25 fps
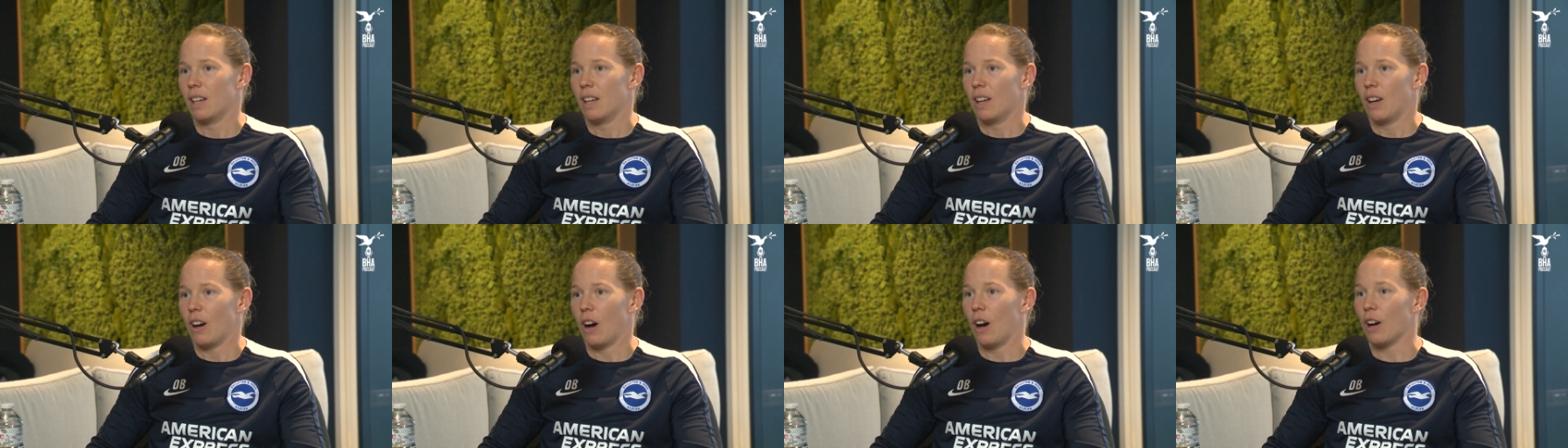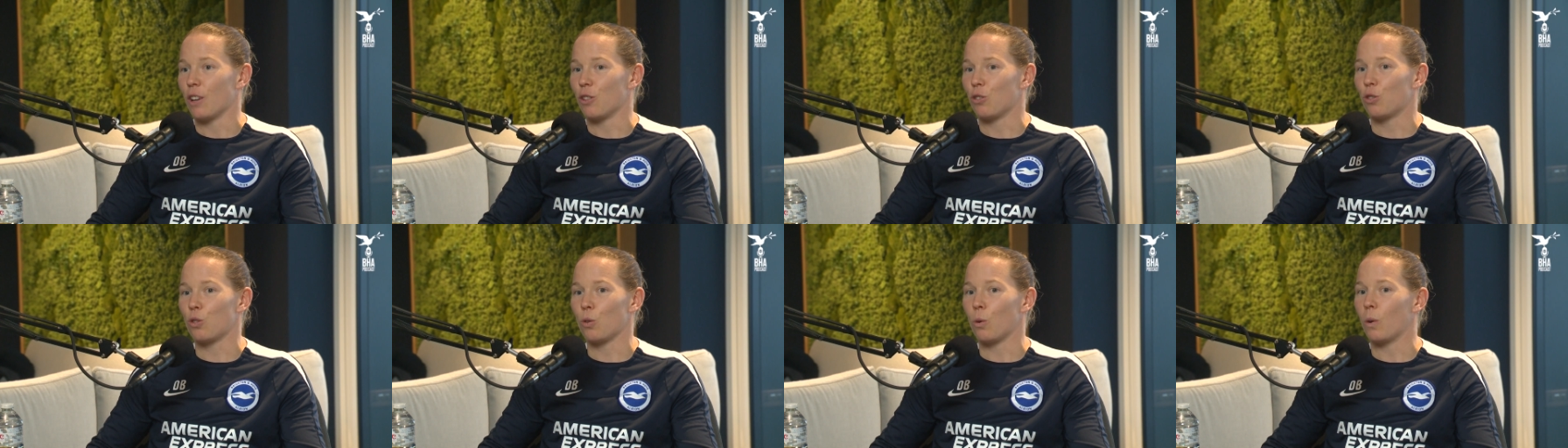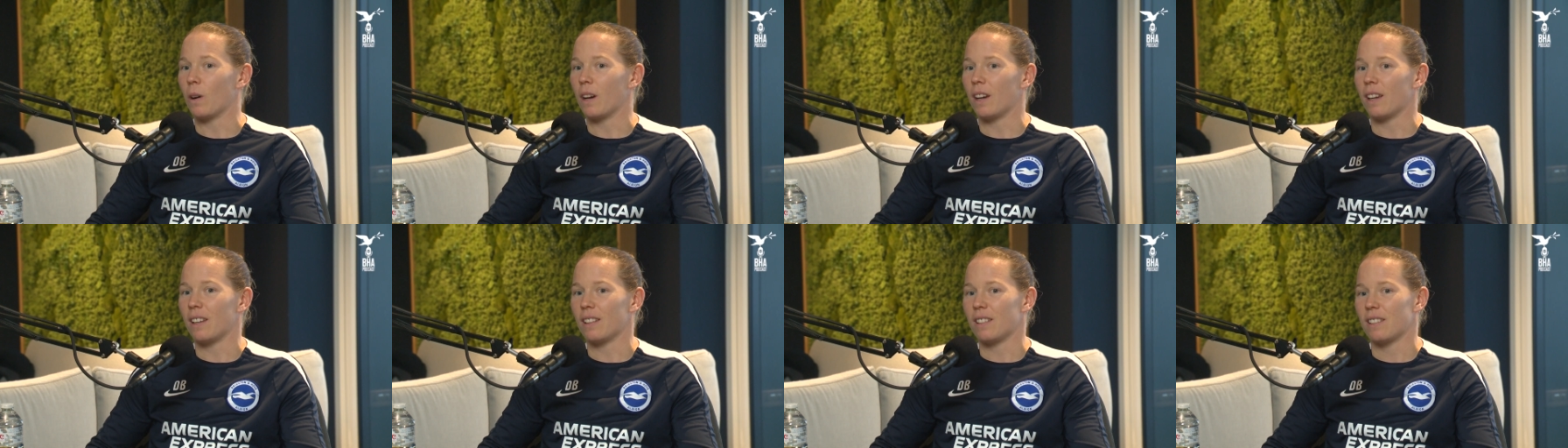I
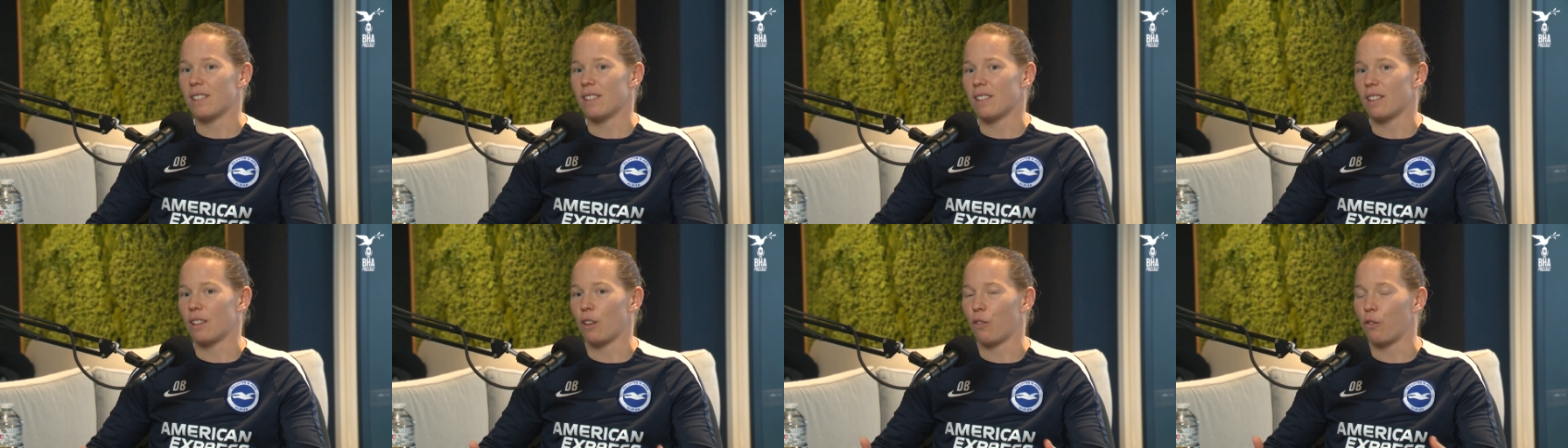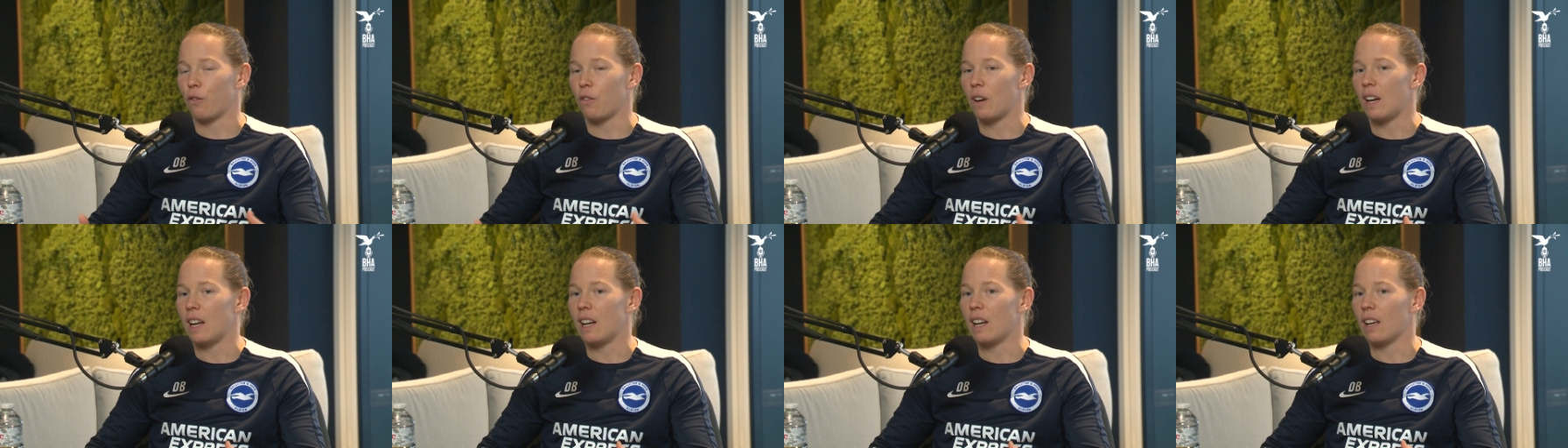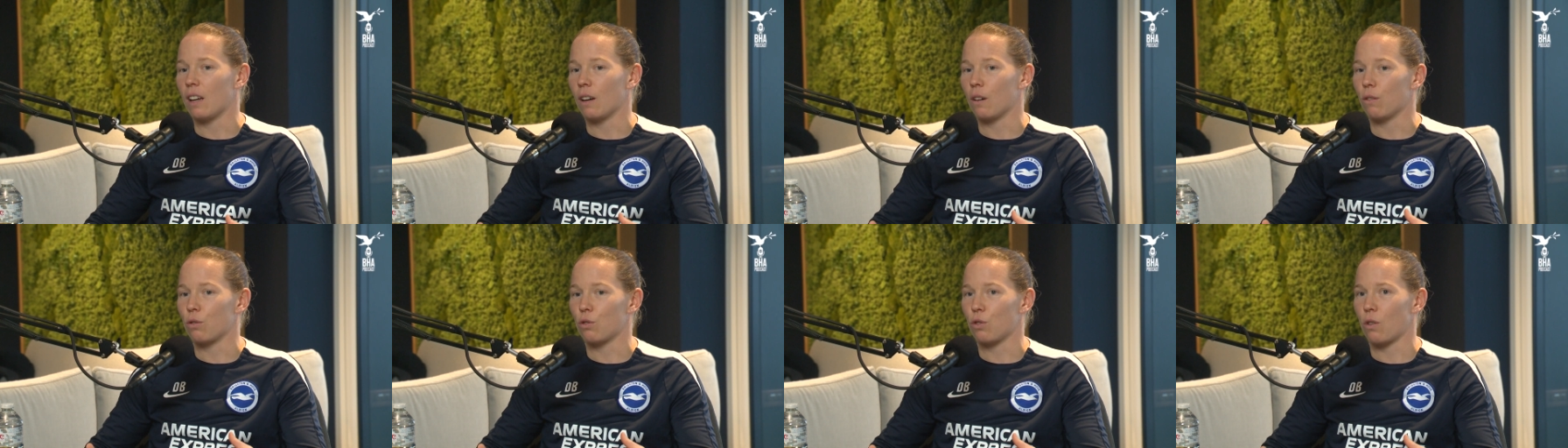enjoyed the
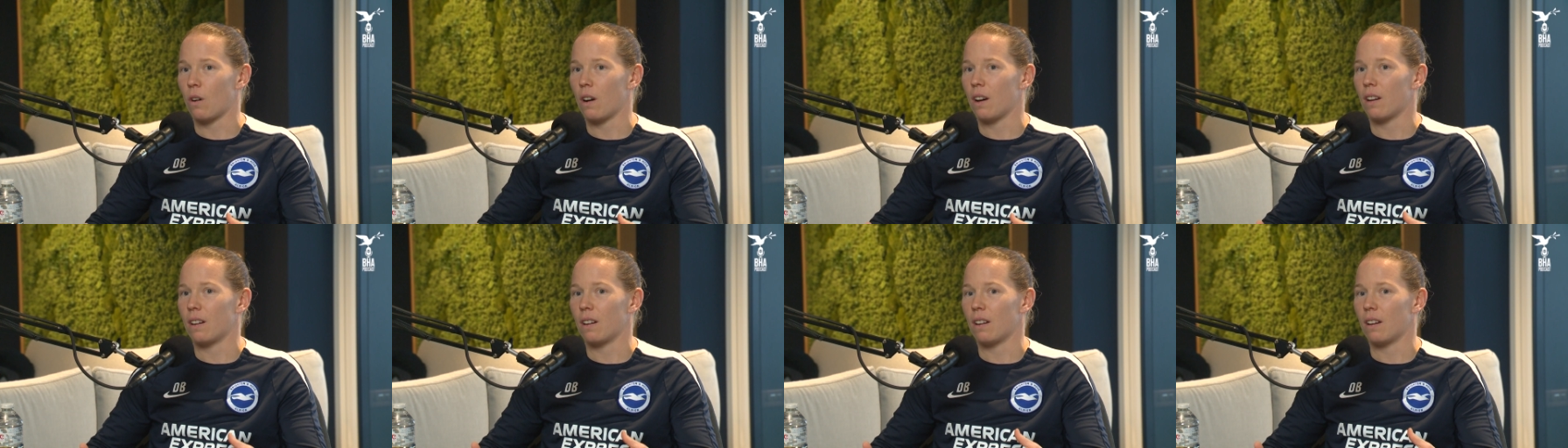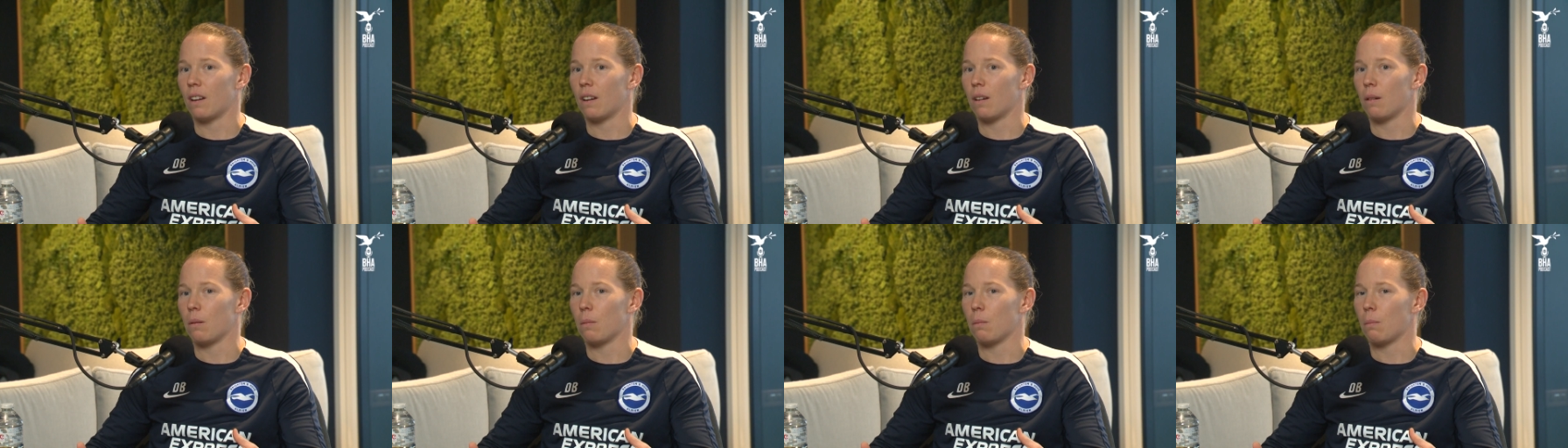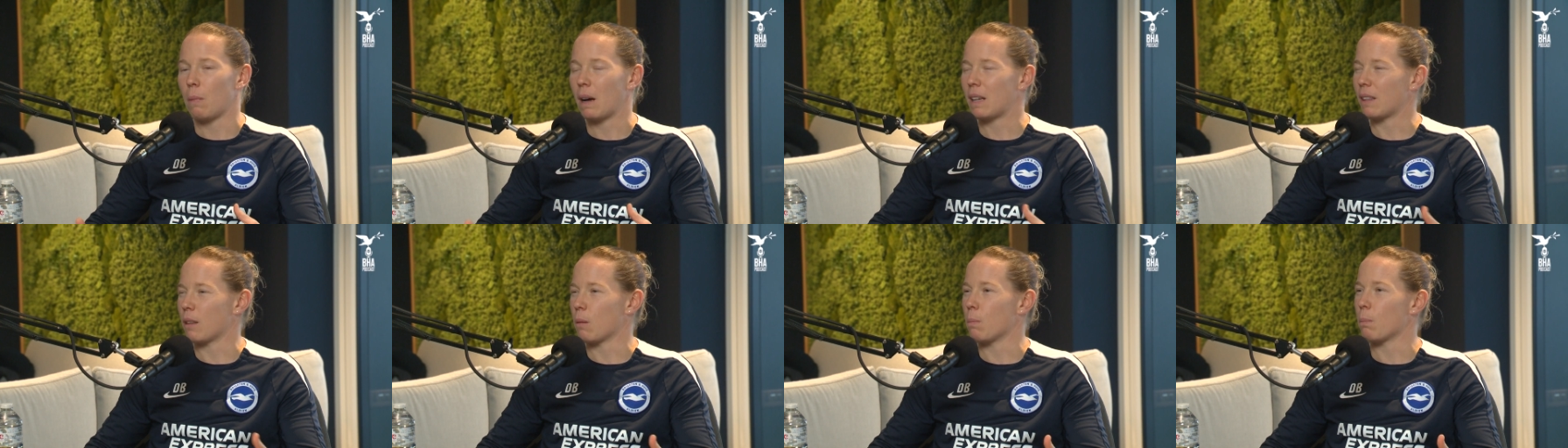feeling of trying to
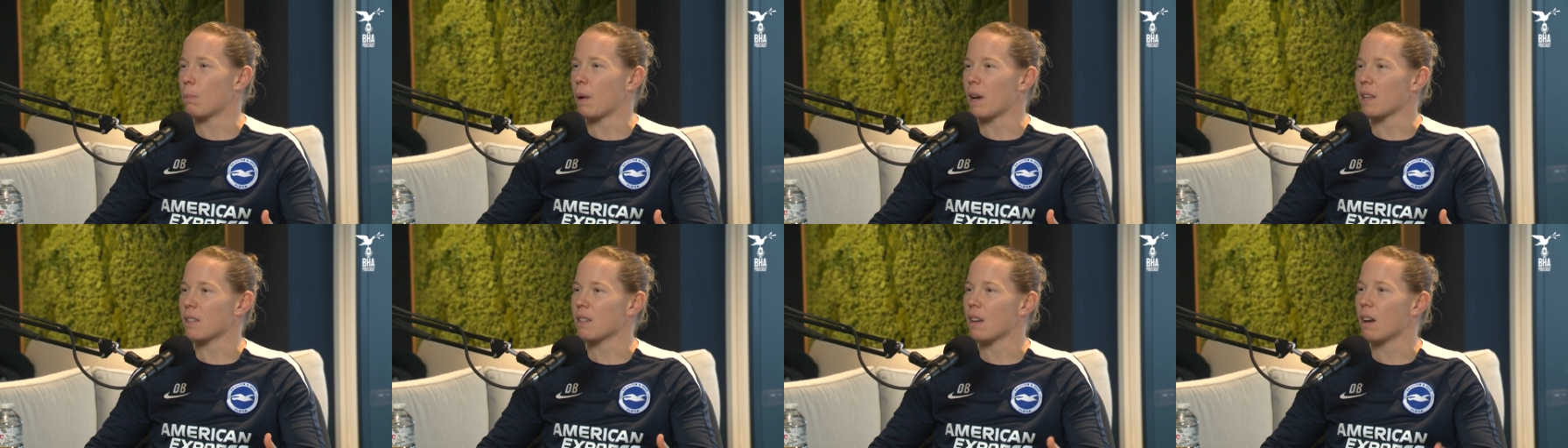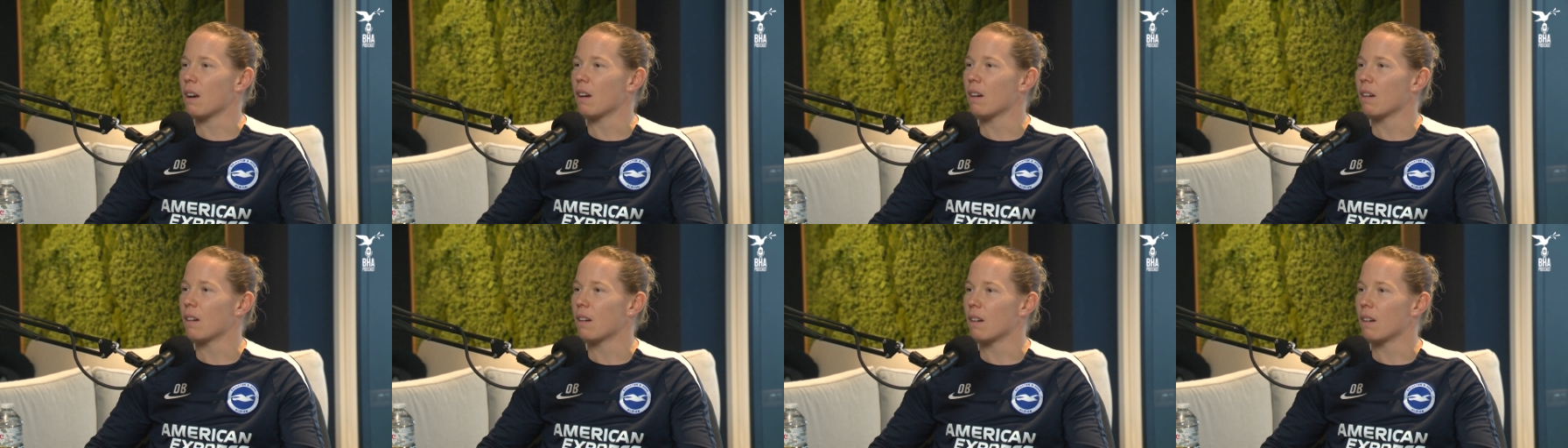make them better.